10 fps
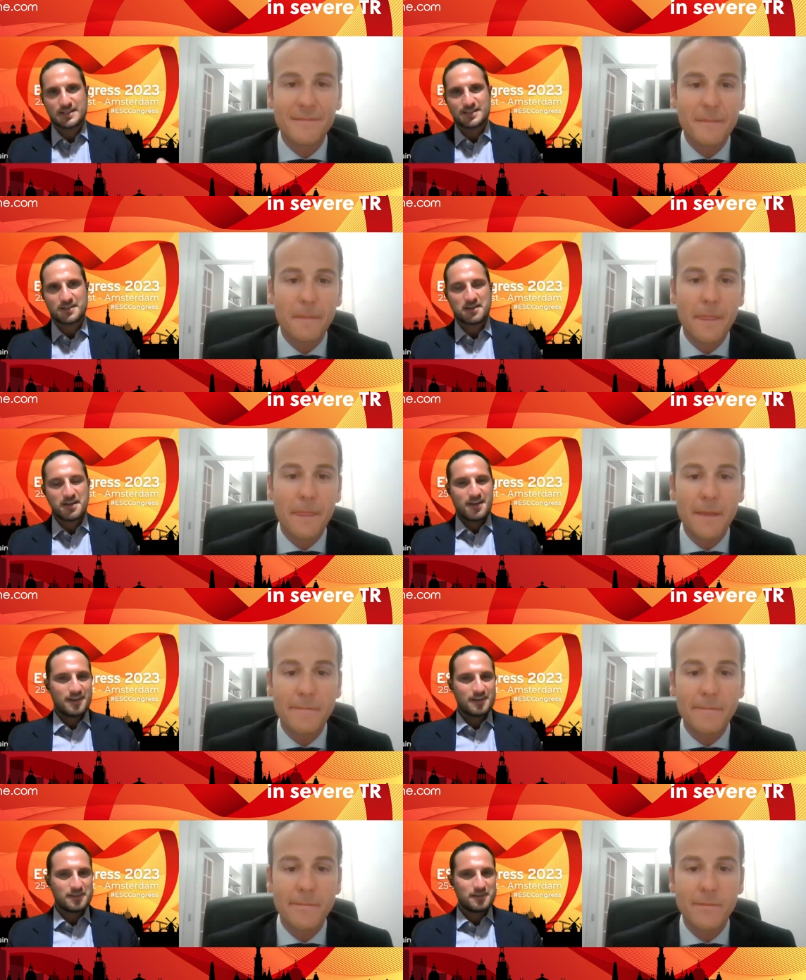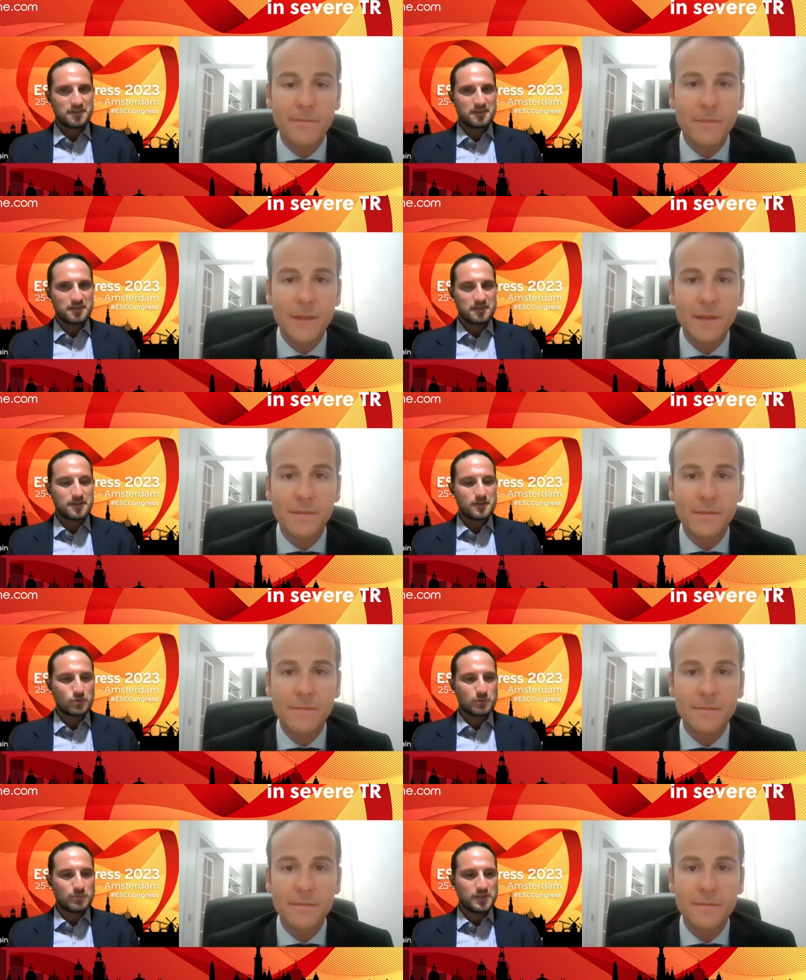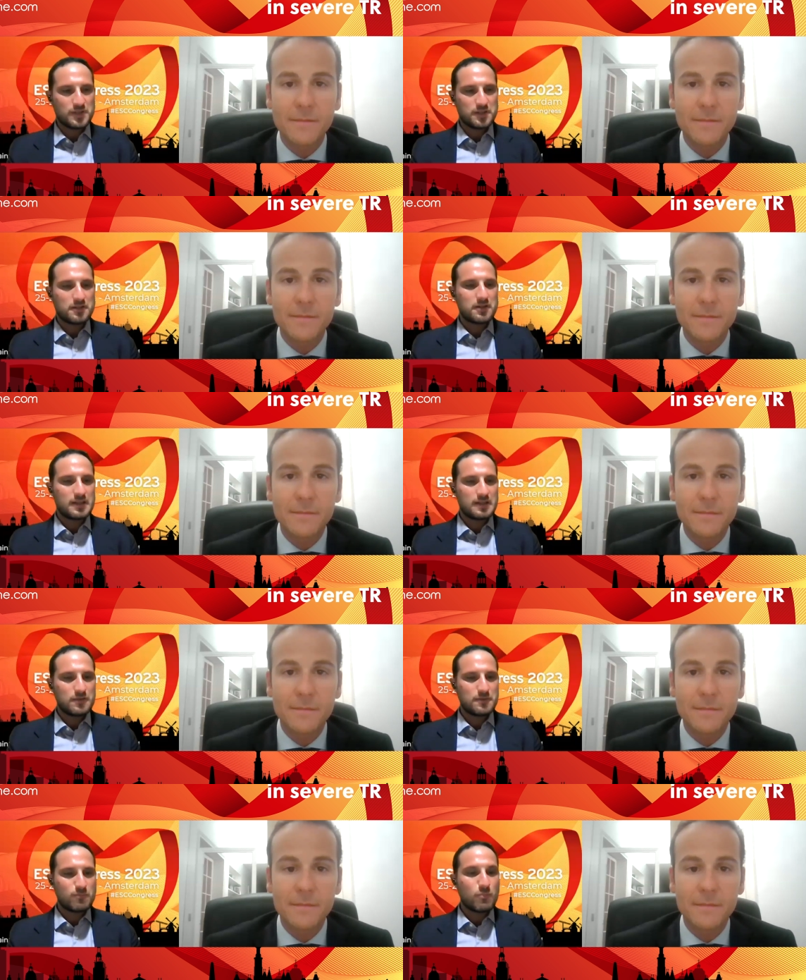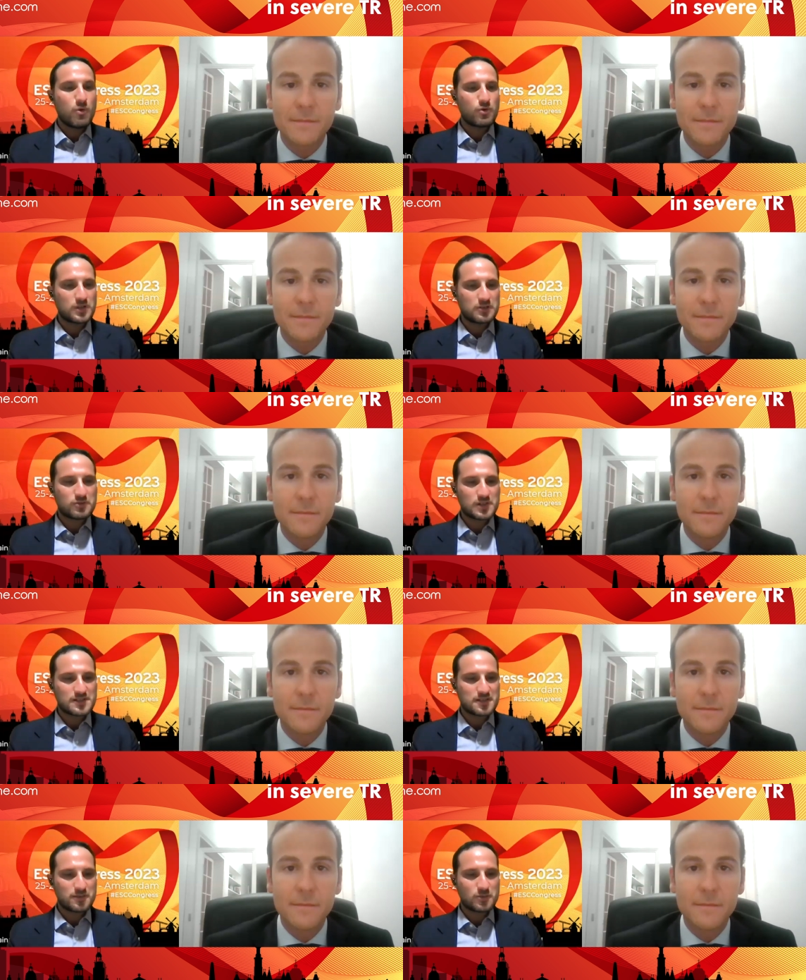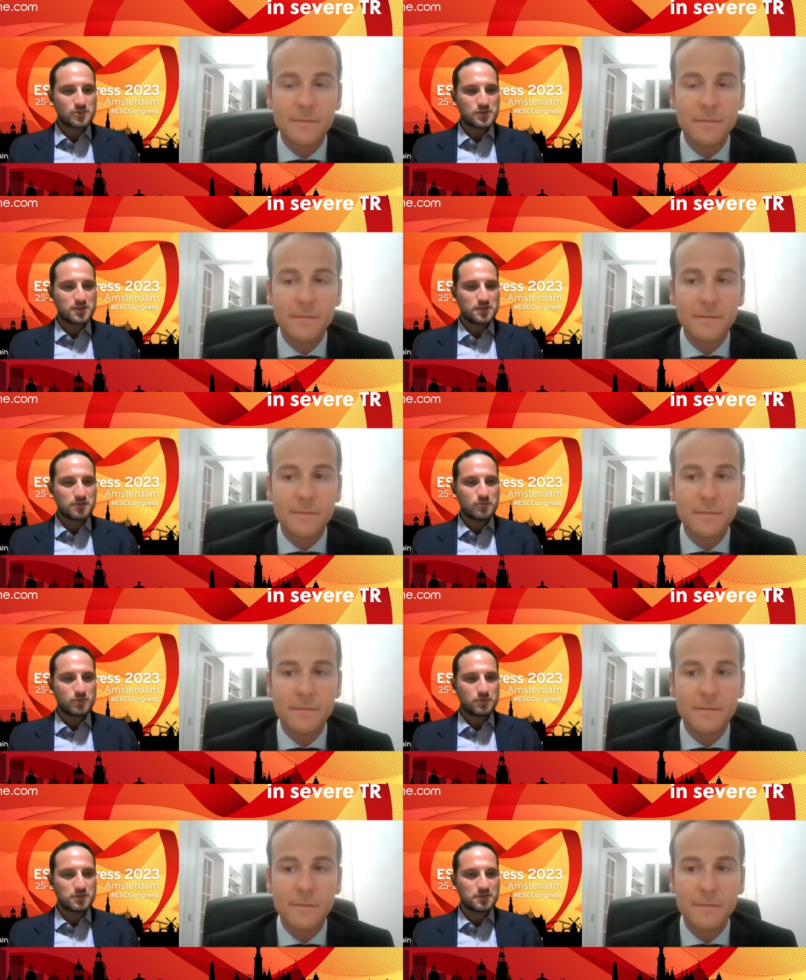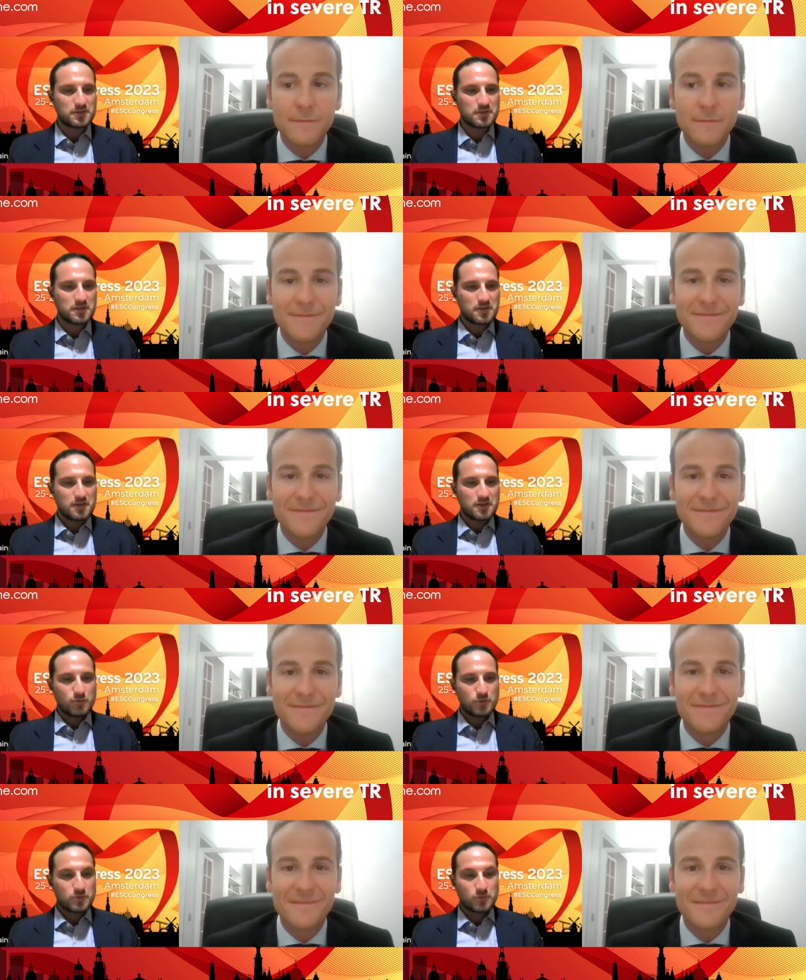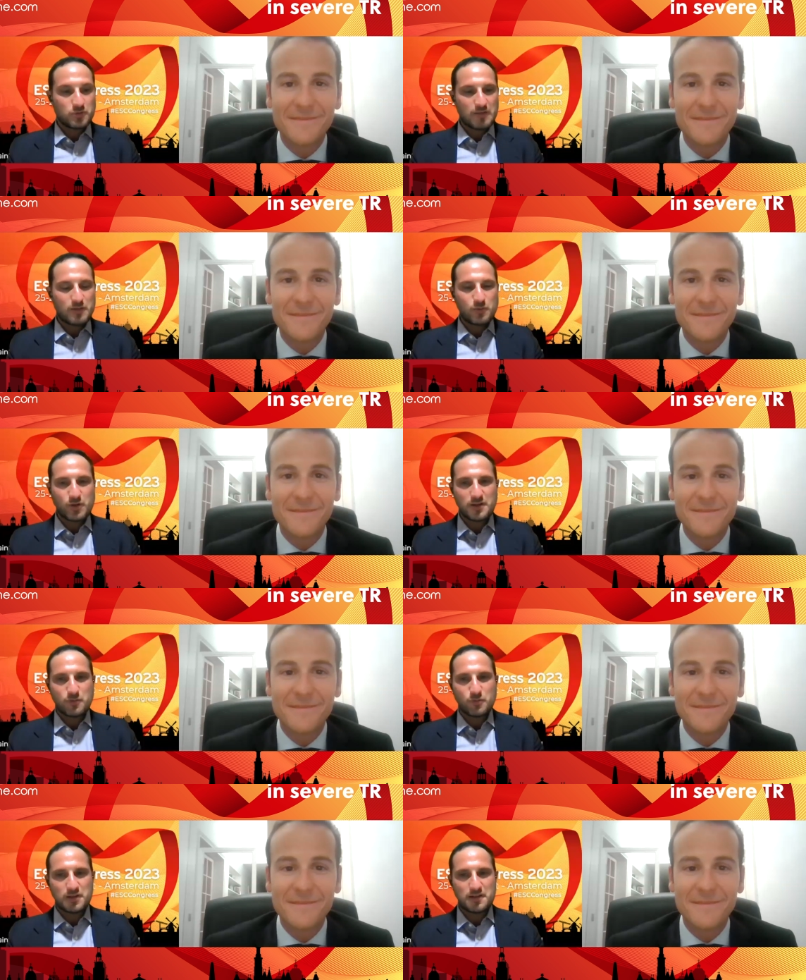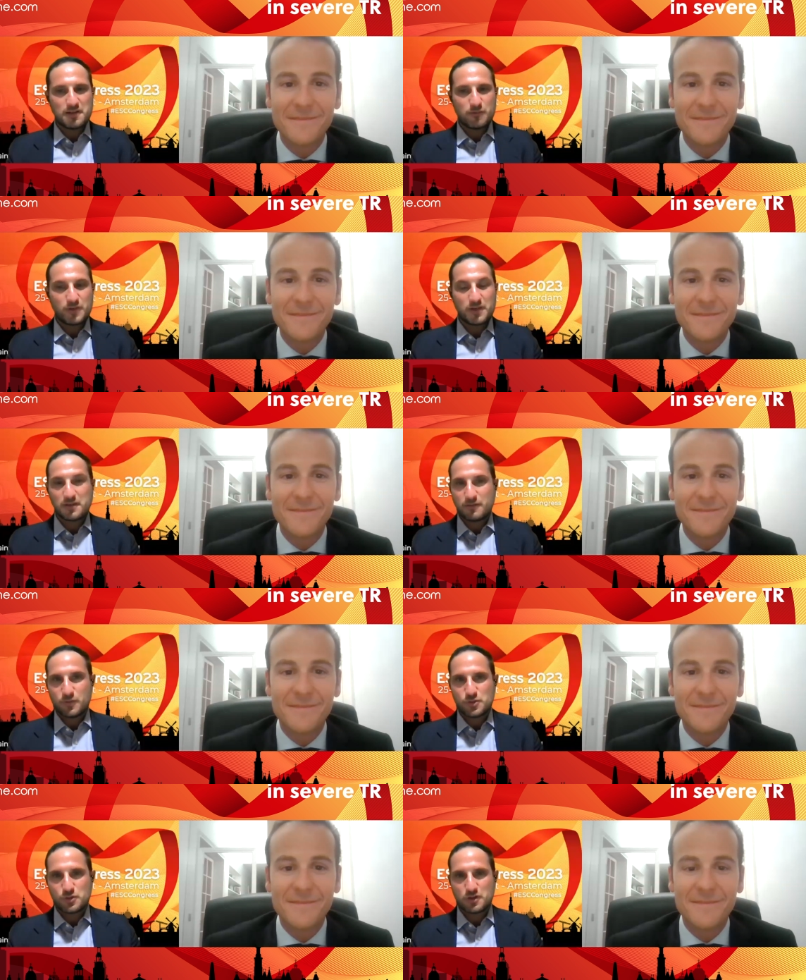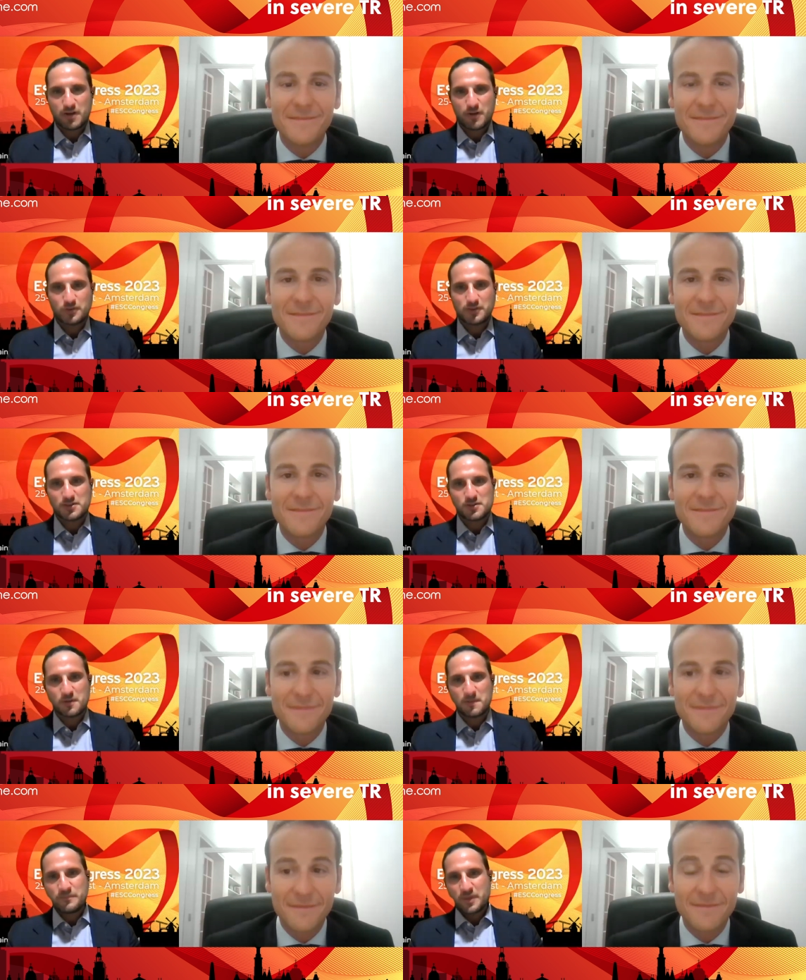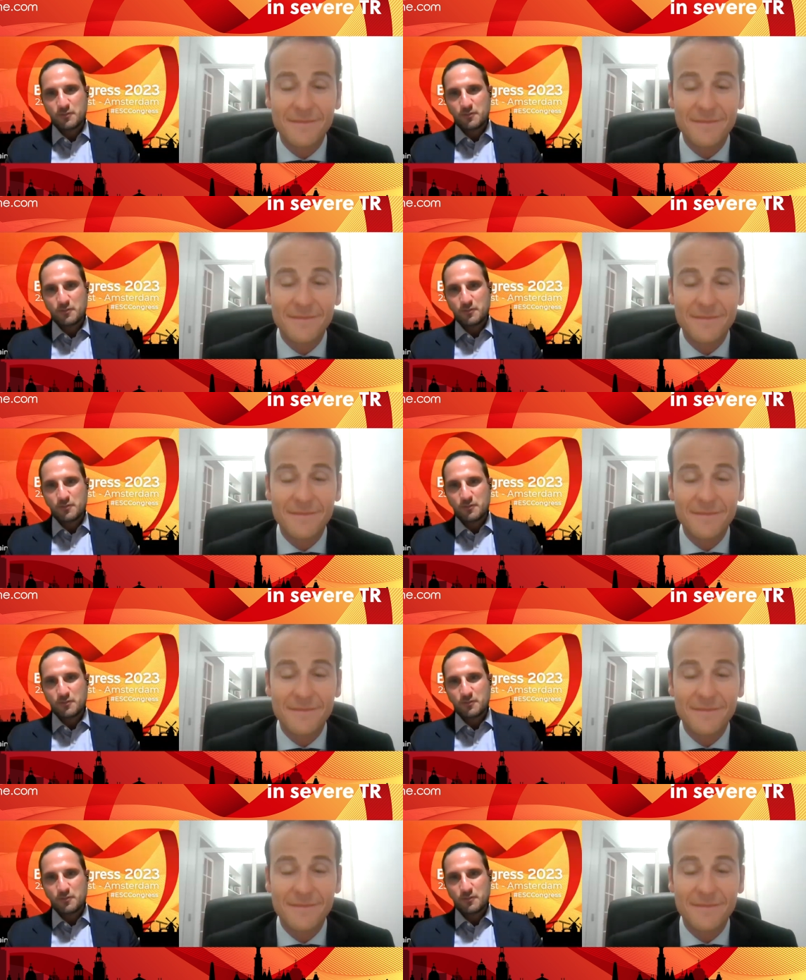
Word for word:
Speaker 1: data. And uh, it will be even more interesting to see what uh, what everyone will uh, think in the future about it. So